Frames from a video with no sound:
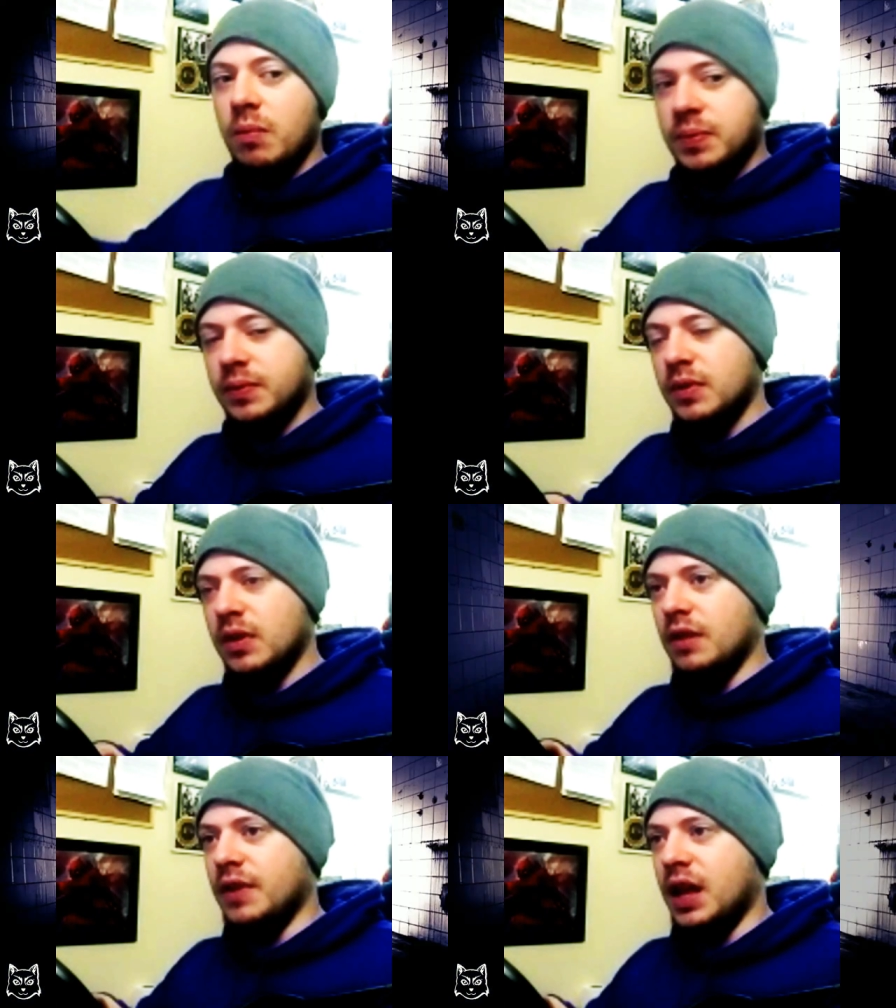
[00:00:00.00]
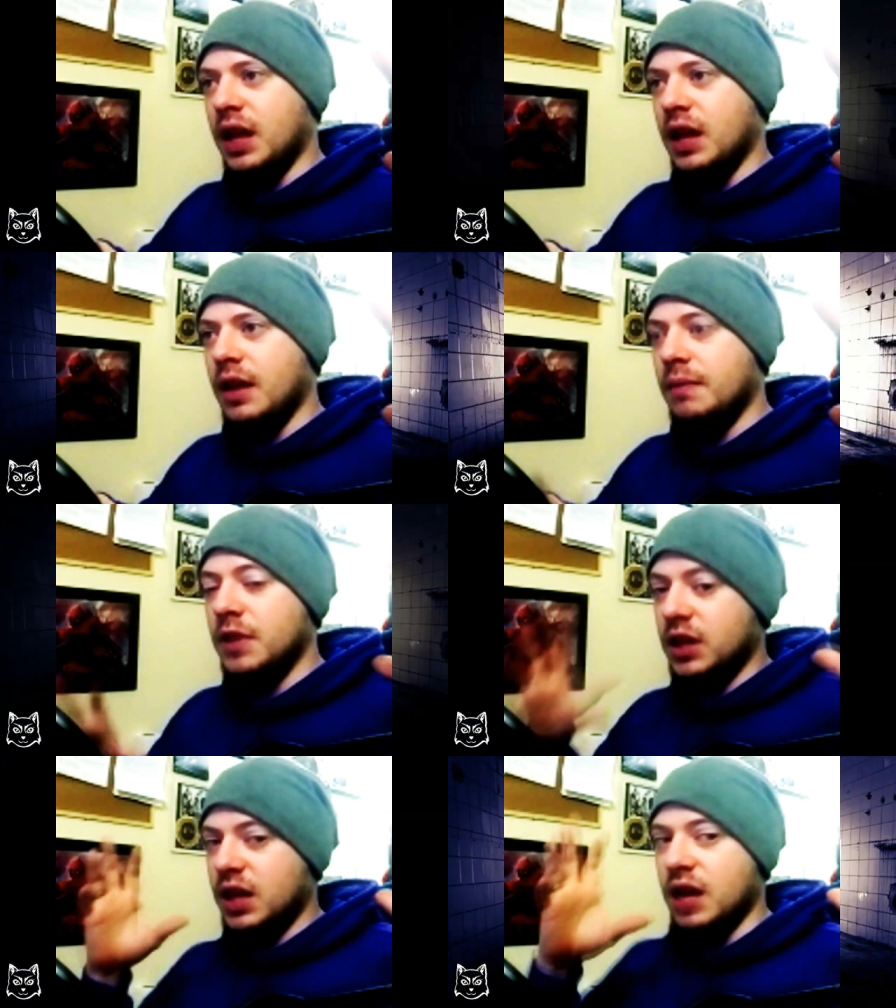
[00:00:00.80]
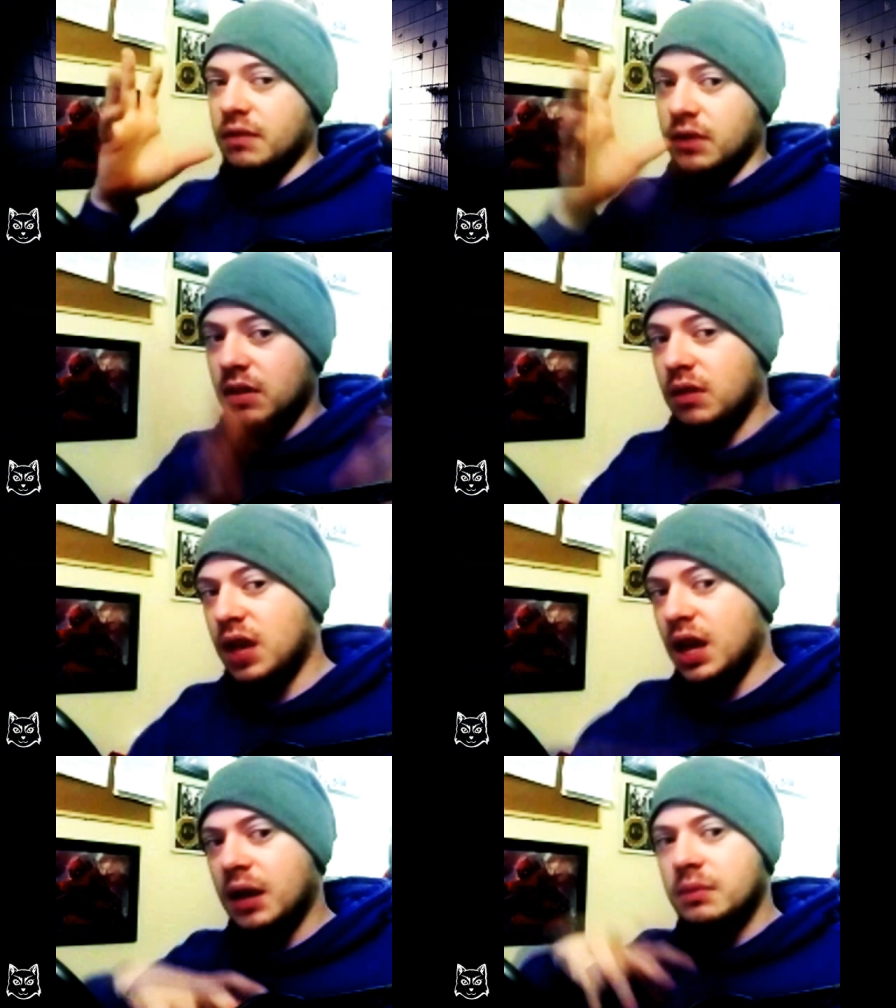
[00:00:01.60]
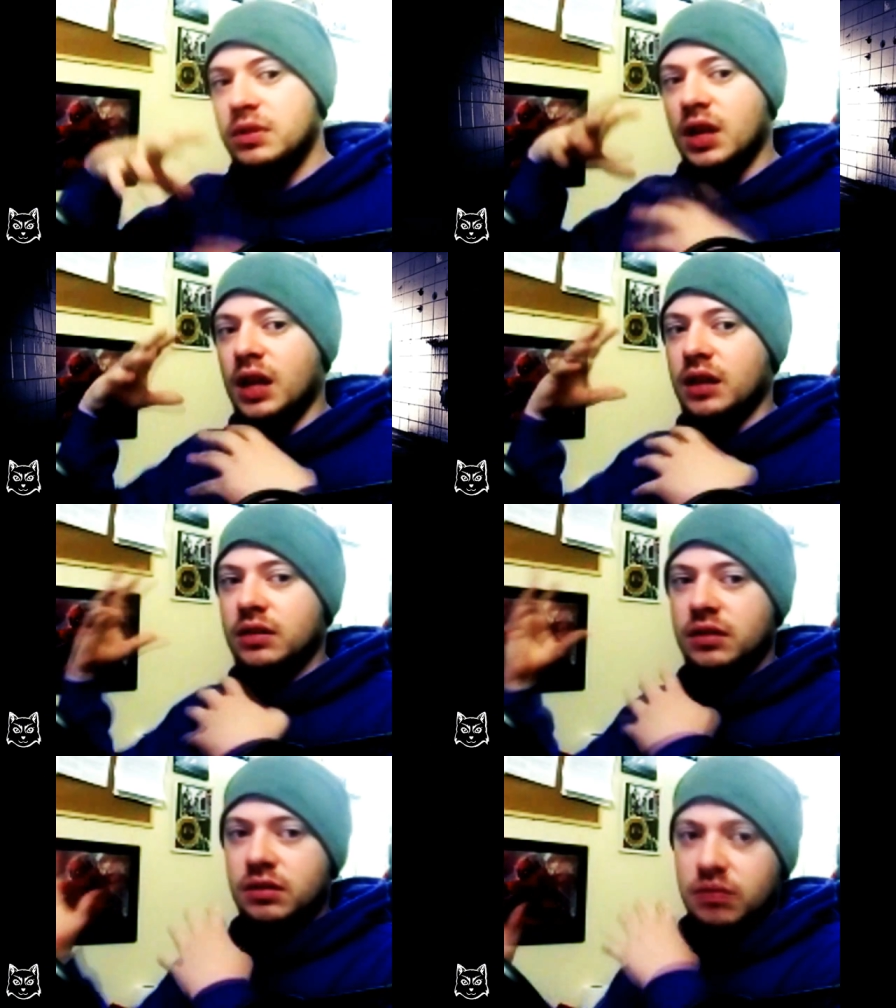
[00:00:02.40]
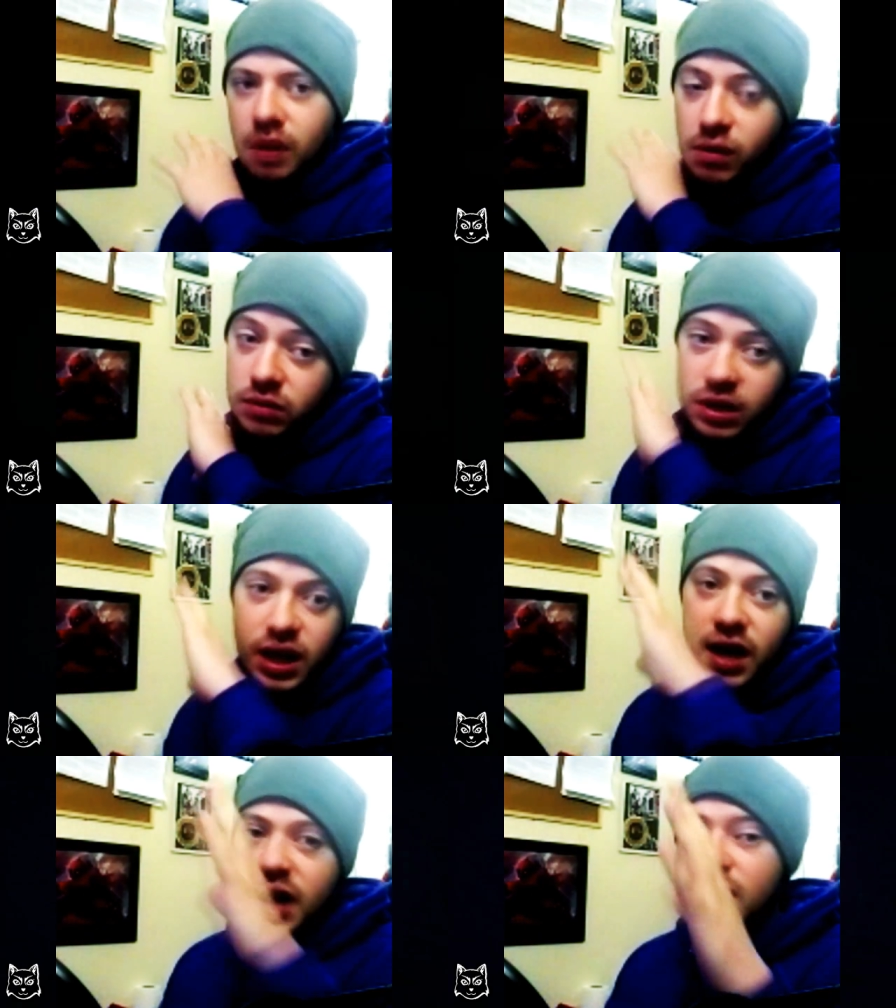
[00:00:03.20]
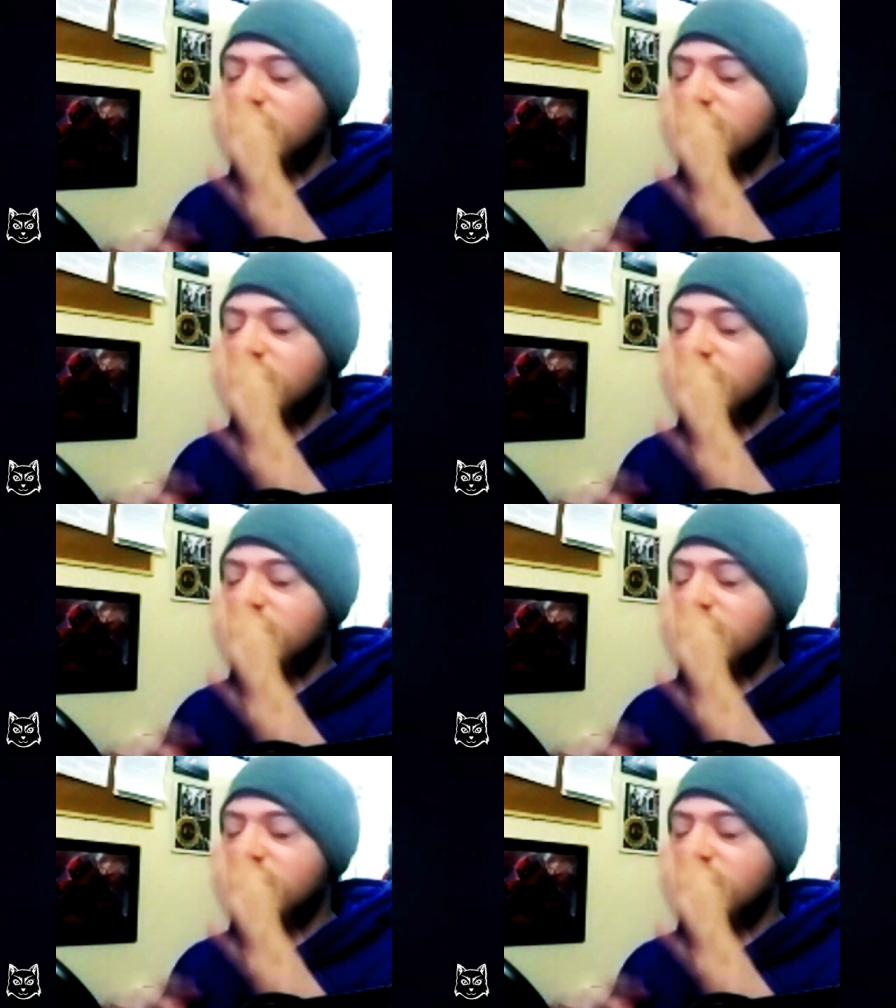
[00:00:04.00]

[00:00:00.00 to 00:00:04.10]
it up of kind of new games and older